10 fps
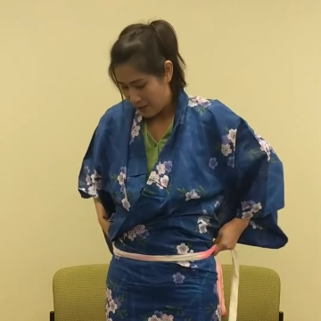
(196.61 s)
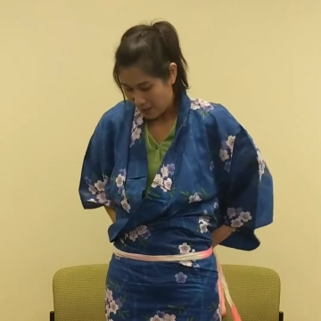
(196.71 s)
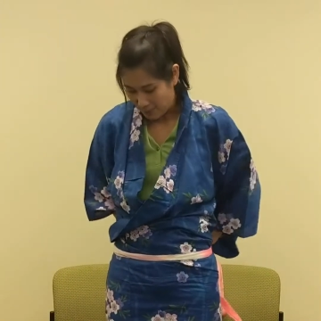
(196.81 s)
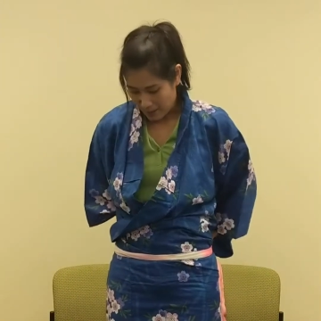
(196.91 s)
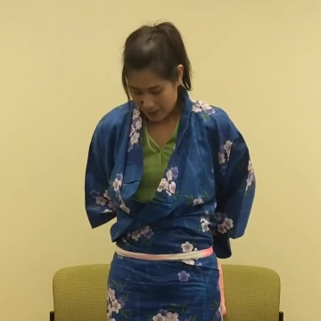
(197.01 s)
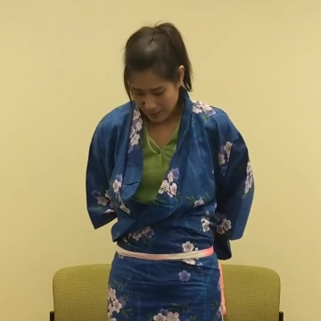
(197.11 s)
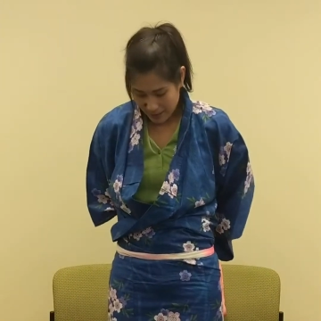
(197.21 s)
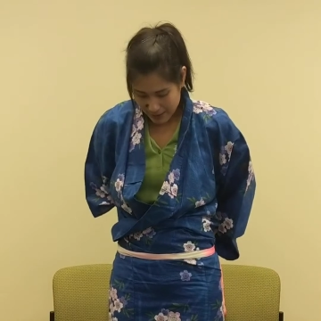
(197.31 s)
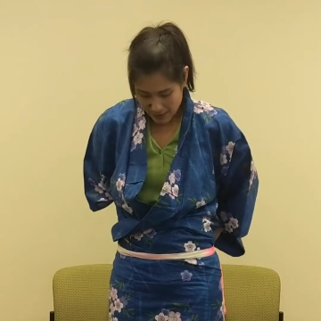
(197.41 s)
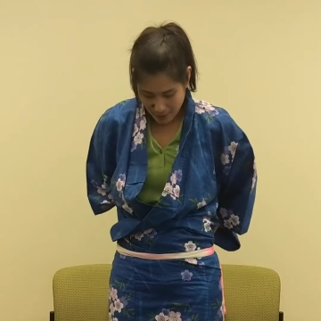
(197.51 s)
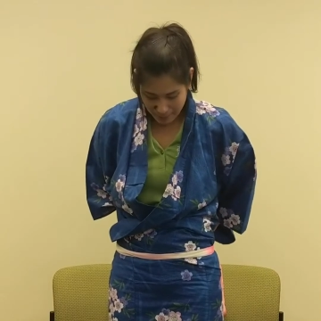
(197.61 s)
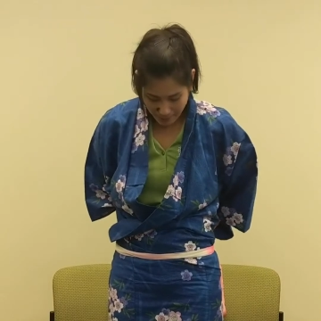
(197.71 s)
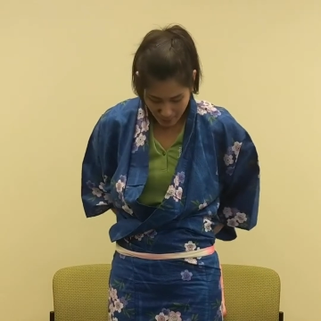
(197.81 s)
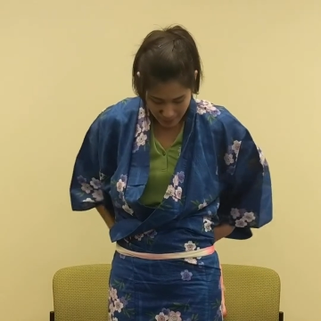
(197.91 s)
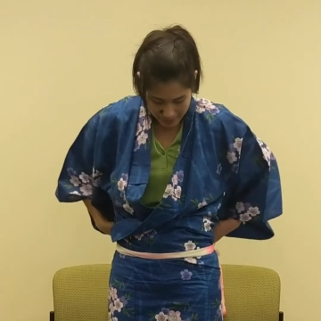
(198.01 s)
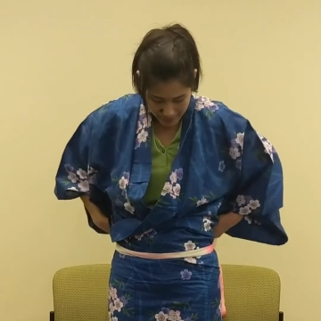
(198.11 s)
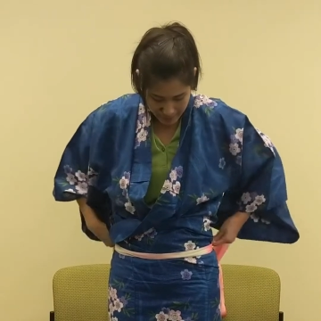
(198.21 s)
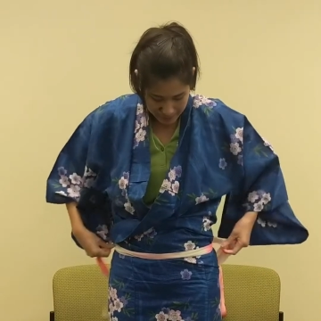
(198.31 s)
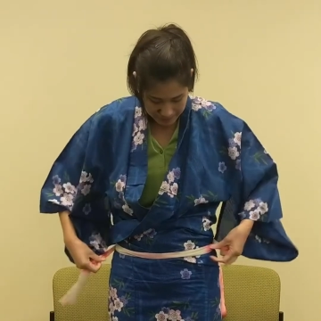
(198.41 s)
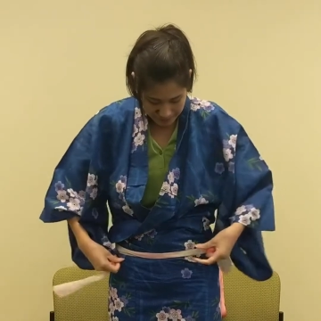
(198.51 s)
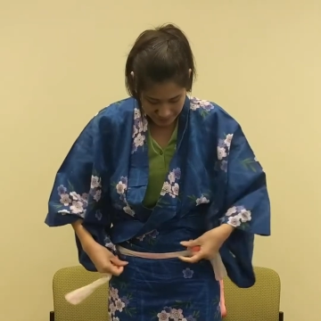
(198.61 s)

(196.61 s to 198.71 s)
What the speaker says: So I'm going to tie this around my waist.